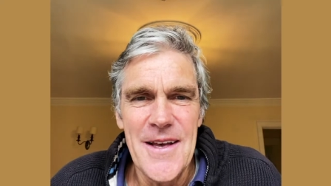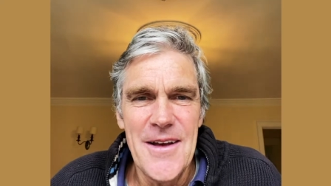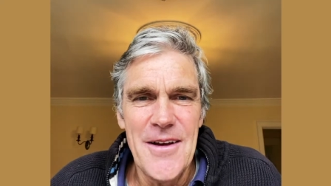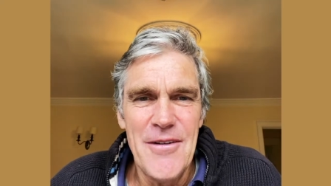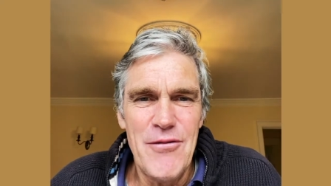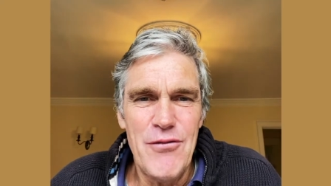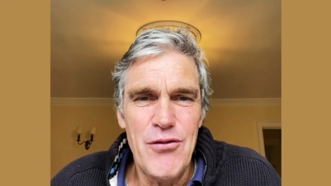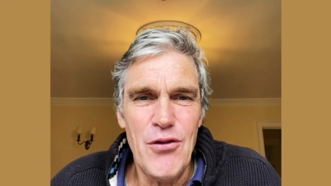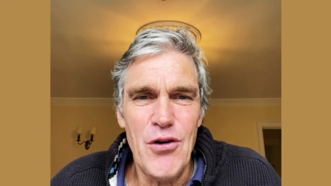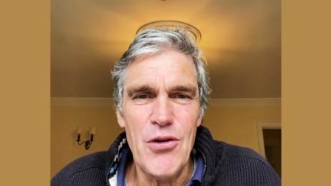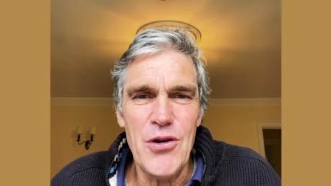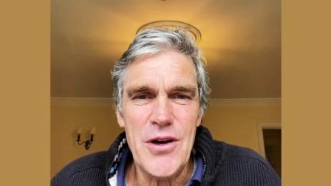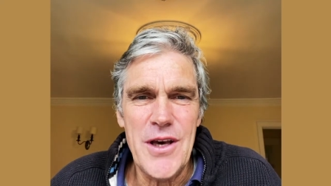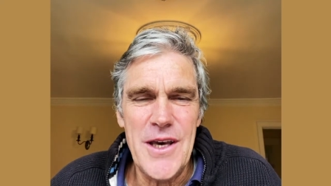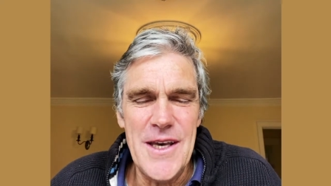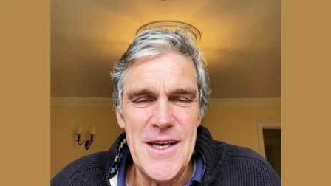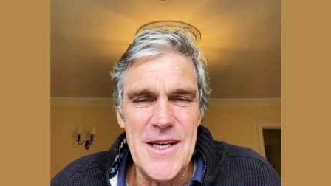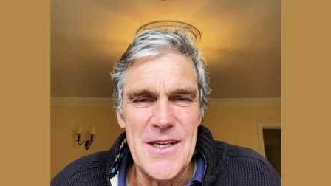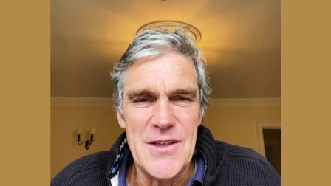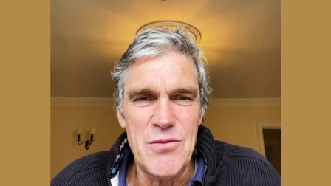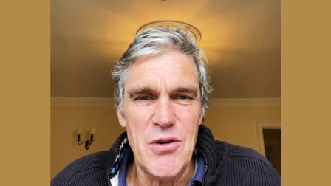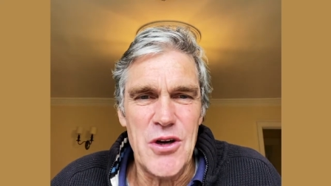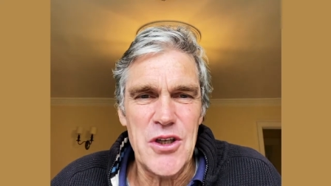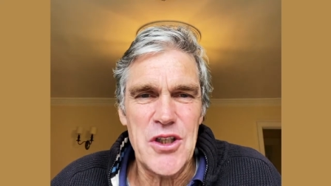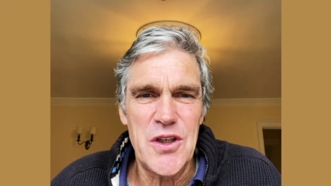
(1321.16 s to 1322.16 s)
Four
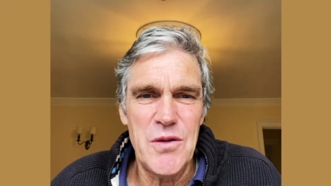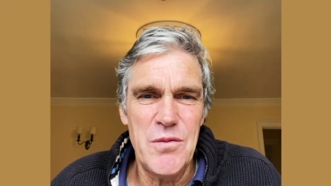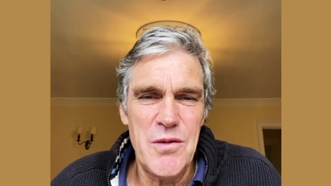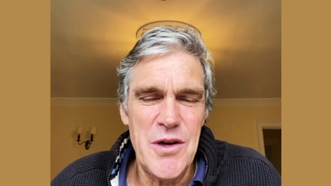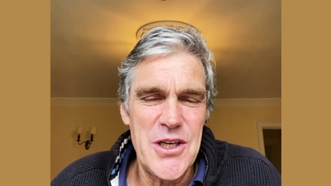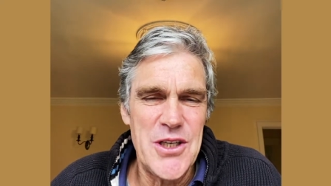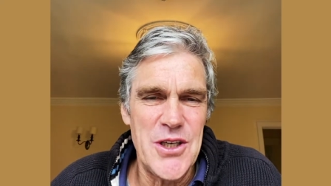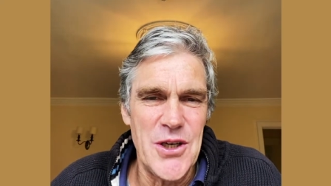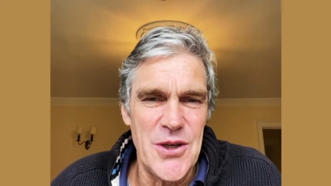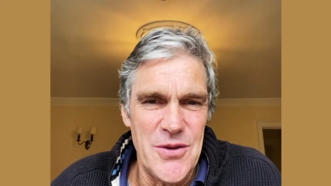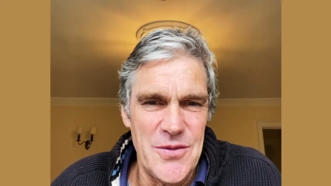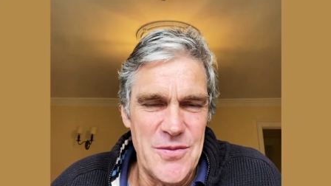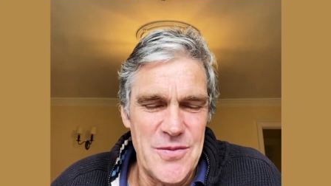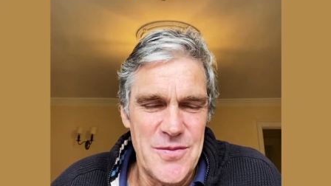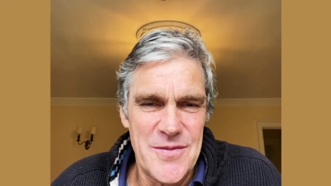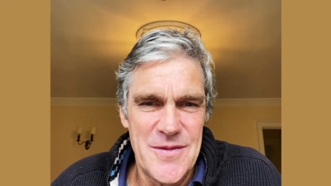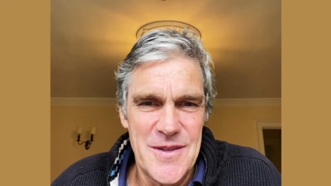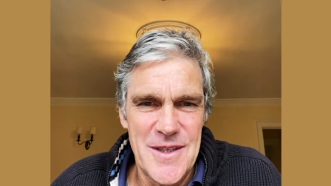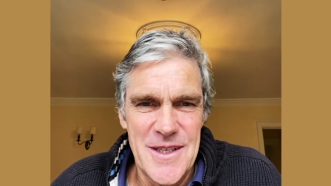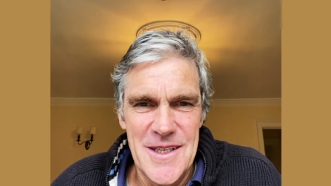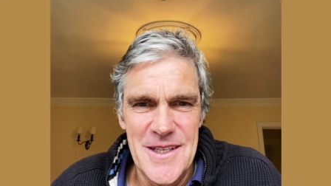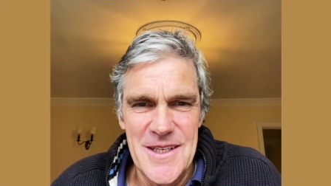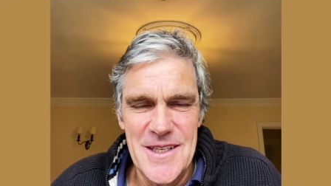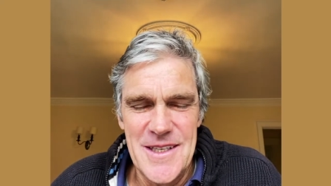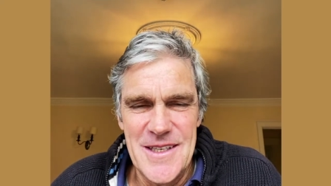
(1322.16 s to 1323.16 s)
keys. What should we do
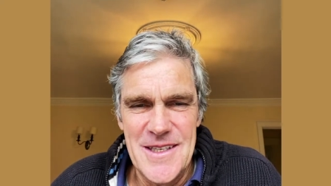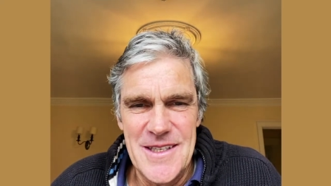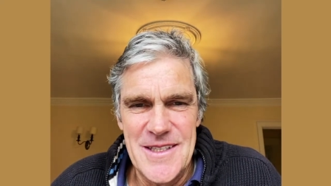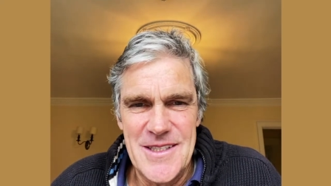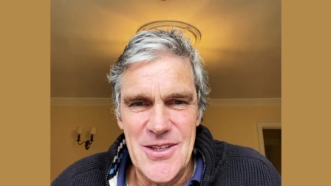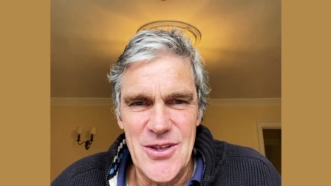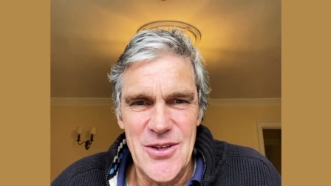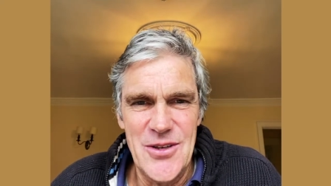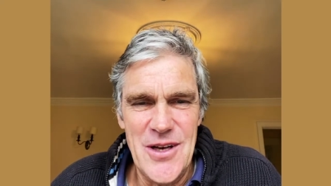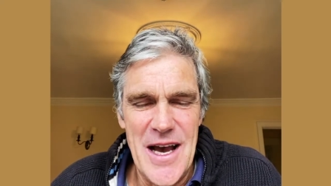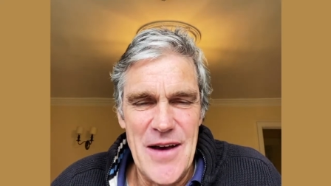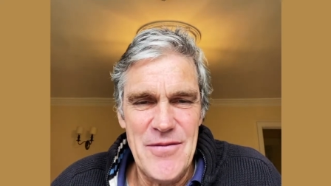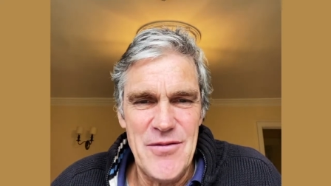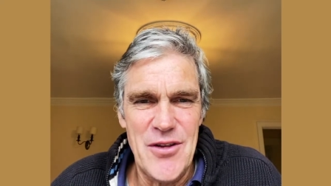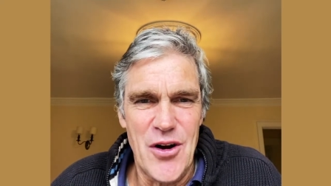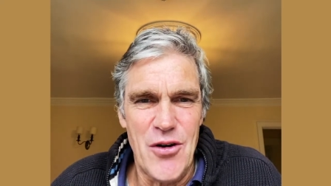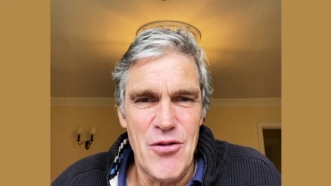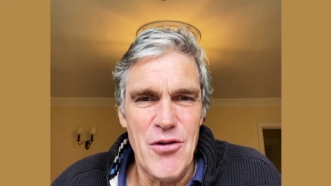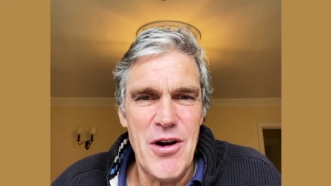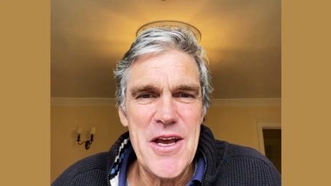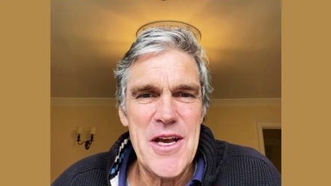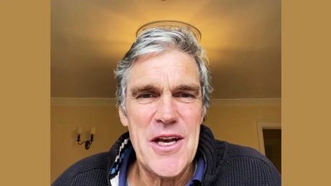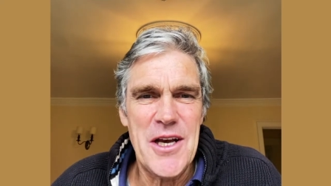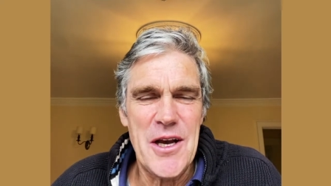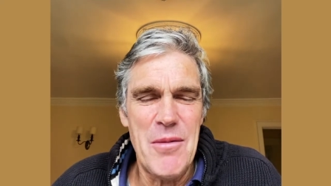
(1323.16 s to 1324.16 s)
to have the
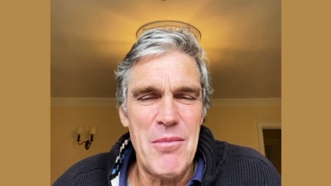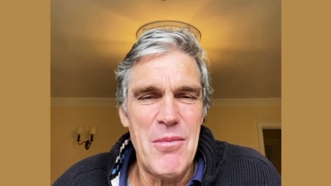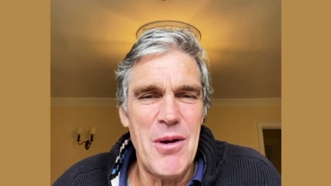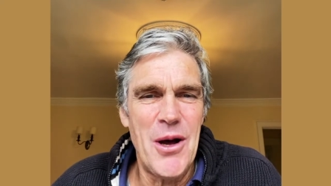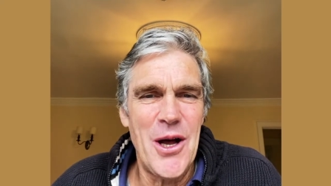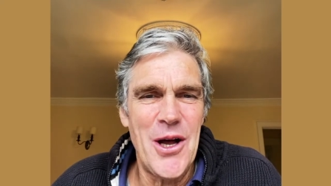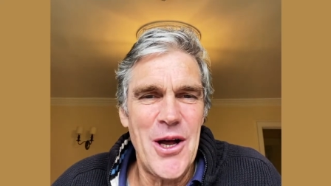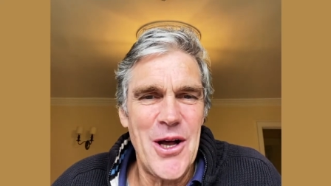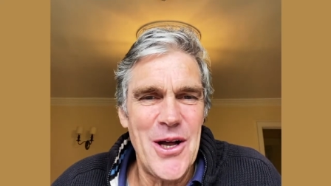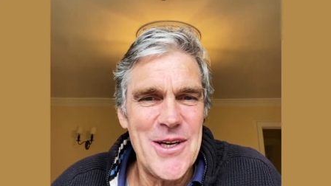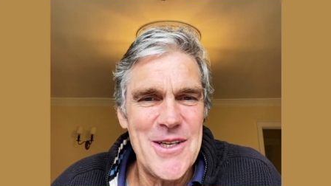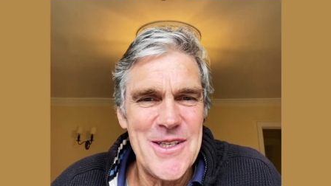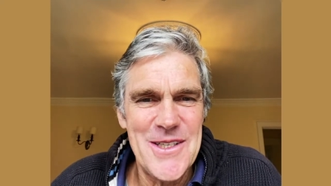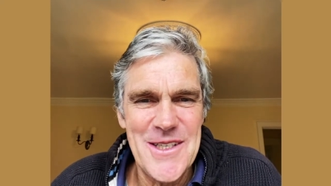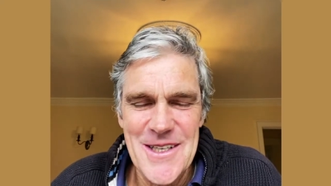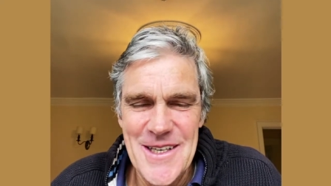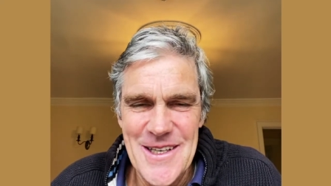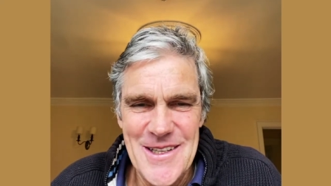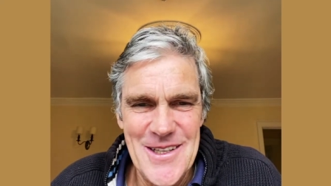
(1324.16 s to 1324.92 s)
great command